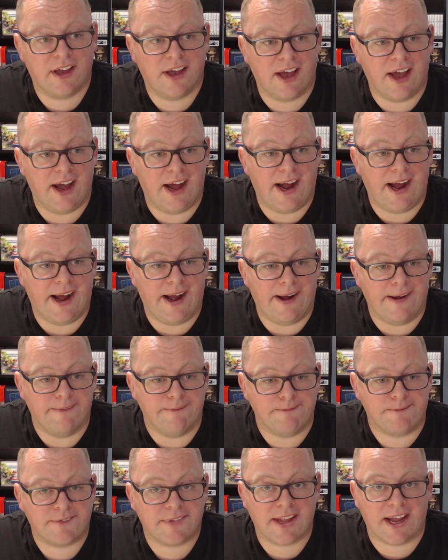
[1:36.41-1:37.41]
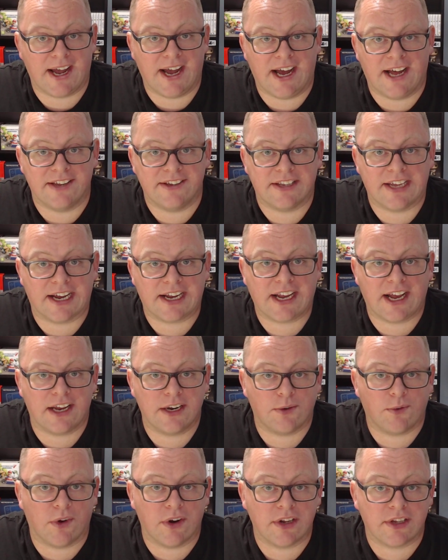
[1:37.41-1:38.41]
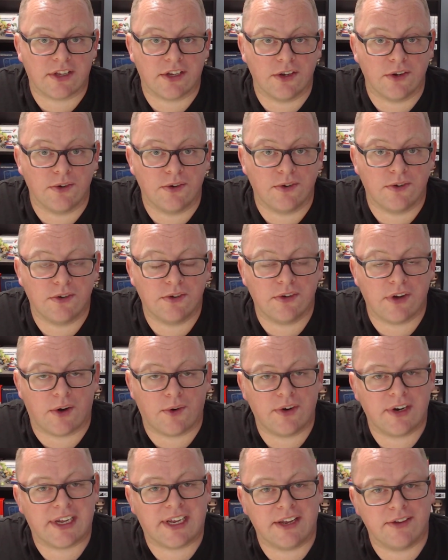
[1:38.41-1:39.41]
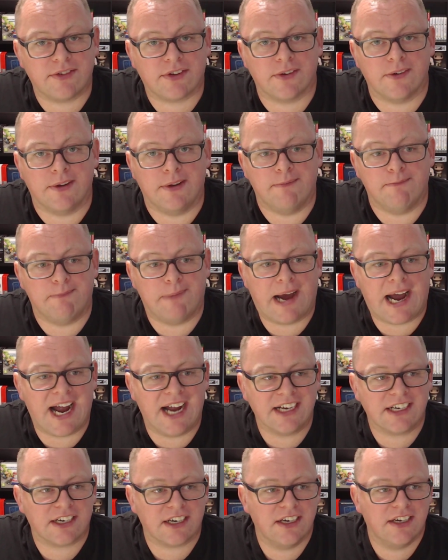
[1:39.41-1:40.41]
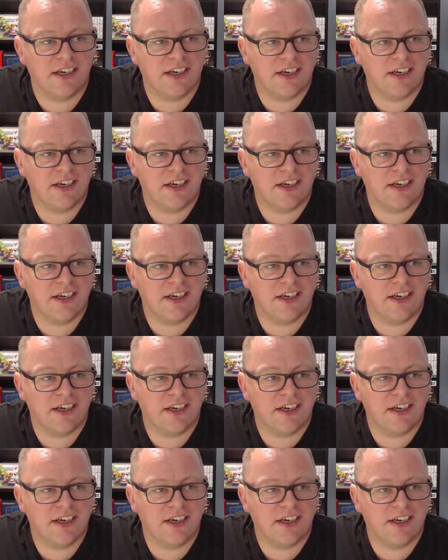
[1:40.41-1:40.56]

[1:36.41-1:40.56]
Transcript: and I kind of want to give something back.